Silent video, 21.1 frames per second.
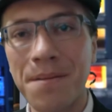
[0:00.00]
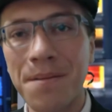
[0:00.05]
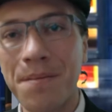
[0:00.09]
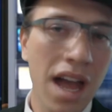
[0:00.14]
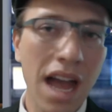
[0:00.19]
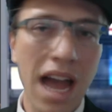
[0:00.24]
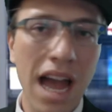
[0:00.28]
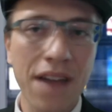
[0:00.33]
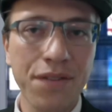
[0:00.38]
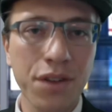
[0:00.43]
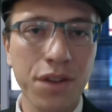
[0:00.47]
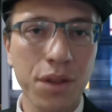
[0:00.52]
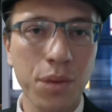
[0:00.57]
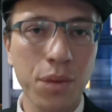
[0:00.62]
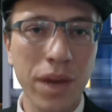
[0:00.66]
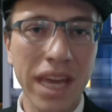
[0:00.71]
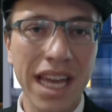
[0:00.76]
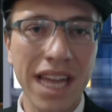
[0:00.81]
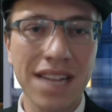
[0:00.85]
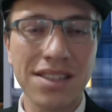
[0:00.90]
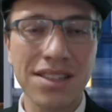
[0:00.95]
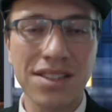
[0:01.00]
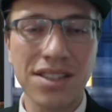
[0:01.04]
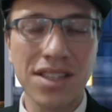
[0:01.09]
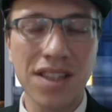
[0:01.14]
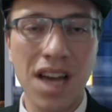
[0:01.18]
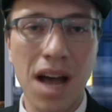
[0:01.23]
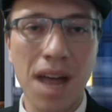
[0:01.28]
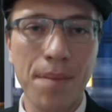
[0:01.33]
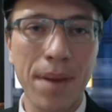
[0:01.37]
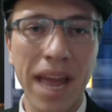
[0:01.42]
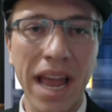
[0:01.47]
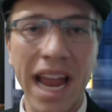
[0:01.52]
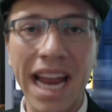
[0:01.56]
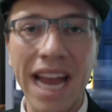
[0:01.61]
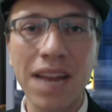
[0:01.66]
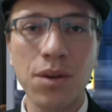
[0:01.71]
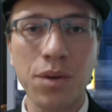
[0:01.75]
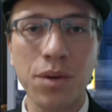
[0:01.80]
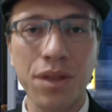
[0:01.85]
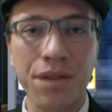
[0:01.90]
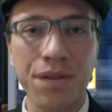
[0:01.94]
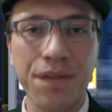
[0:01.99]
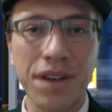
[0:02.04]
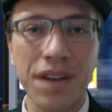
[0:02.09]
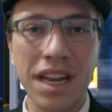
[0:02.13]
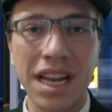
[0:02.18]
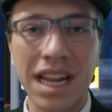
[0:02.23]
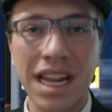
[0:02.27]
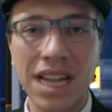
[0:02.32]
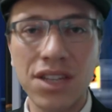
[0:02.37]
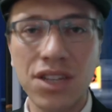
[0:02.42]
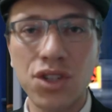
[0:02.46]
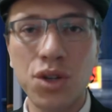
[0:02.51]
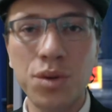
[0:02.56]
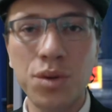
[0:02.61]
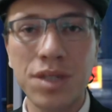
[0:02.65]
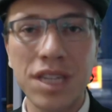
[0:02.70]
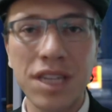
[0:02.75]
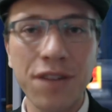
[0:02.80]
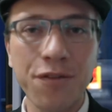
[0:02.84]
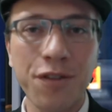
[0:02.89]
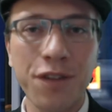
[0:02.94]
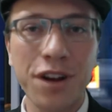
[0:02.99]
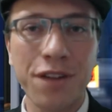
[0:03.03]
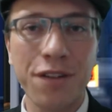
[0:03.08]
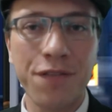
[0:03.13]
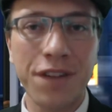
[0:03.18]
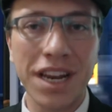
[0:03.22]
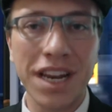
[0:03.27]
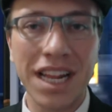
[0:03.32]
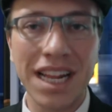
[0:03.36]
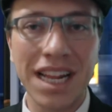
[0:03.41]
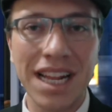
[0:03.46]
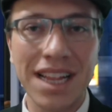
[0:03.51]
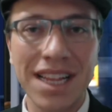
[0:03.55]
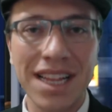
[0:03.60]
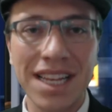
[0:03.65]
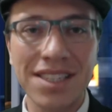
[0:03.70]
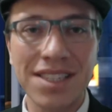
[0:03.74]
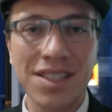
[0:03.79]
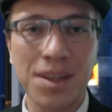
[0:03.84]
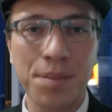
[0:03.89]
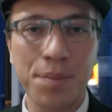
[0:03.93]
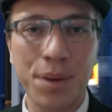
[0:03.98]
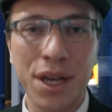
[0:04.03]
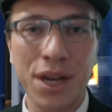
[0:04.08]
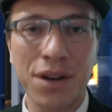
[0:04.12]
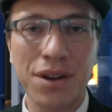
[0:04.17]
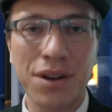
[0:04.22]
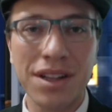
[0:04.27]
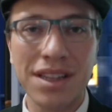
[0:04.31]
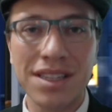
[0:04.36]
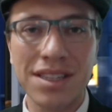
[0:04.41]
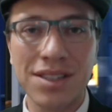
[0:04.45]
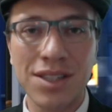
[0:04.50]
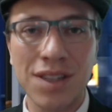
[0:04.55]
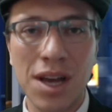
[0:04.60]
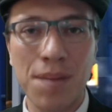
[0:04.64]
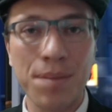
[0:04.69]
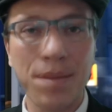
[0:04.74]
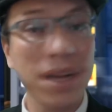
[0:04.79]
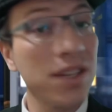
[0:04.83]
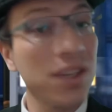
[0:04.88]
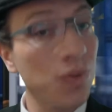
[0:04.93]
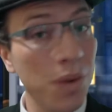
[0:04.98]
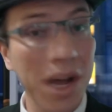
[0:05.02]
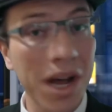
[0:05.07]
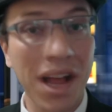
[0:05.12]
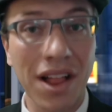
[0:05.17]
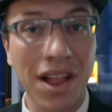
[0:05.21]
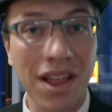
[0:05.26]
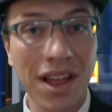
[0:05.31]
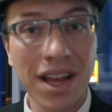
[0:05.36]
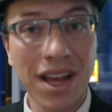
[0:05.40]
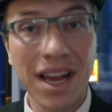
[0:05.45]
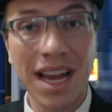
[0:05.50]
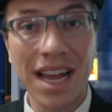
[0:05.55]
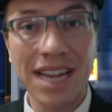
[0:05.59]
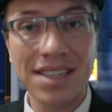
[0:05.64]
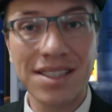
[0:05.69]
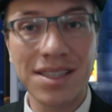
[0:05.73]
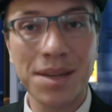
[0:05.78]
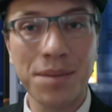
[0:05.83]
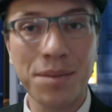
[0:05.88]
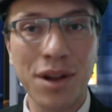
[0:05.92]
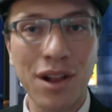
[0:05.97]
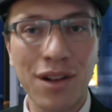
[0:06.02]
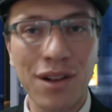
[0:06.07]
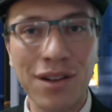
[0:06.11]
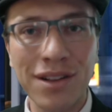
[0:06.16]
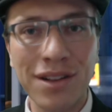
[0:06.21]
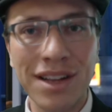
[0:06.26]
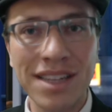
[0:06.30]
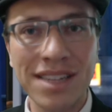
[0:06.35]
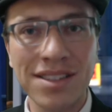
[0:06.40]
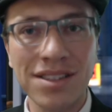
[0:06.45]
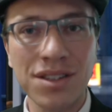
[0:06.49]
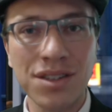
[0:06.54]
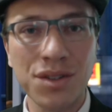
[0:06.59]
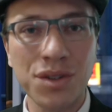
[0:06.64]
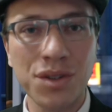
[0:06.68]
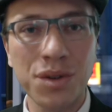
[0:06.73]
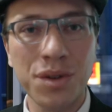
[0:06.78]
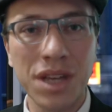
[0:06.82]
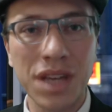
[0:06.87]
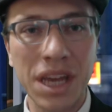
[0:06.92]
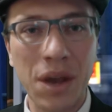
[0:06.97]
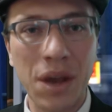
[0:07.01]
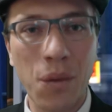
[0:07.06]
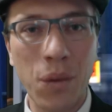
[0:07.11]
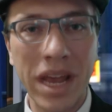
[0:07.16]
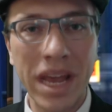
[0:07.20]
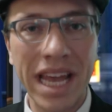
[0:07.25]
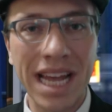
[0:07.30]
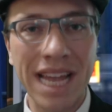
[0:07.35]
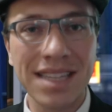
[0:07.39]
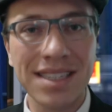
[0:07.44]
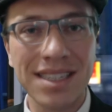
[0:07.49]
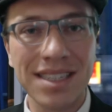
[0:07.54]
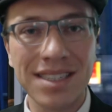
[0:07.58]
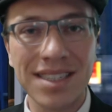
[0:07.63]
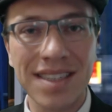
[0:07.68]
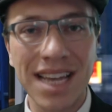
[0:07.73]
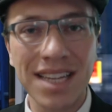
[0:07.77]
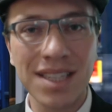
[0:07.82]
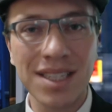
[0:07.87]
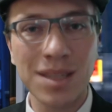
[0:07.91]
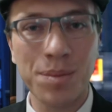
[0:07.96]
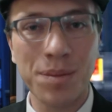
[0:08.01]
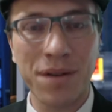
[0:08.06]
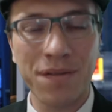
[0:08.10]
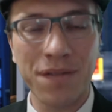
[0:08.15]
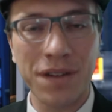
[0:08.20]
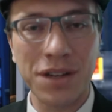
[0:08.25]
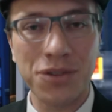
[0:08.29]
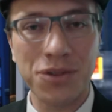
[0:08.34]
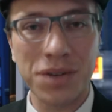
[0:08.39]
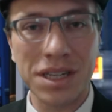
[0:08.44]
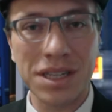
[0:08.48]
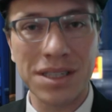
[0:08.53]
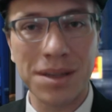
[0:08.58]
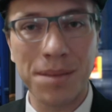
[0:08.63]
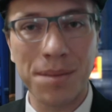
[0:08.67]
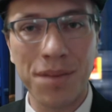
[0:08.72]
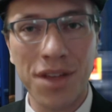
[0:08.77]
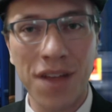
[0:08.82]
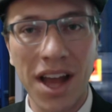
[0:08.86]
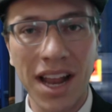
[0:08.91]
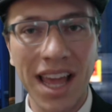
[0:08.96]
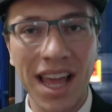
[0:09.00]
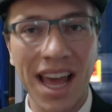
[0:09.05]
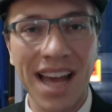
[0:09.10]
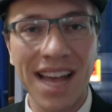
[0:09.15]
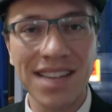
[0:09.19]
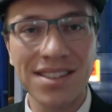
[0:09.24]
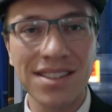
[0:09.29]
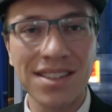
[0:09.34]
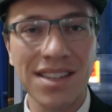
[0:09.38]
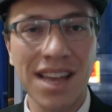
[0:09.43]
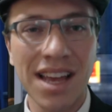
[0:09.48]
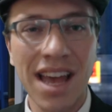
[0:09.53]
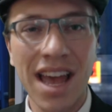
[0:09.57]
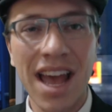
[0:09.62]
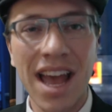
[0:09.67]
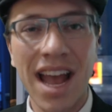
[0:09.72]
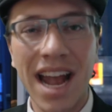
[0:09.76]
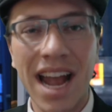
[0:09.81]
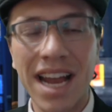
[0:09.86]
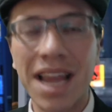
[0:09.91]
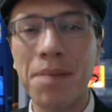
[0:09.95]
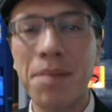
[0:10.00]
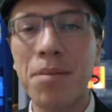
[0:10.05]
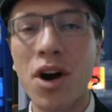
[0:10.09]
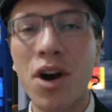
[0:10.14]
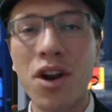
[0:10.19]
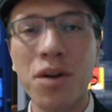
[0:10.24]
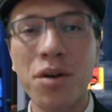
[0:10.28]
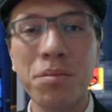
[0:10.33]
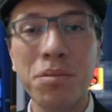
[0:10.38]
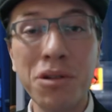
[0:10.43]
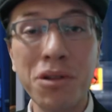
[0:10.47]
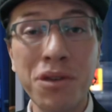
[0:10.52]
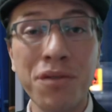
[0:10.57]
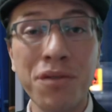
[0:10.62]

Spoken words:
After the weekend's top 8 with Affinity, 2 different Affinity lists appeared in this dump as well, a similar list to the weekend success, but featuring some Thoughtcasts, and a mono blue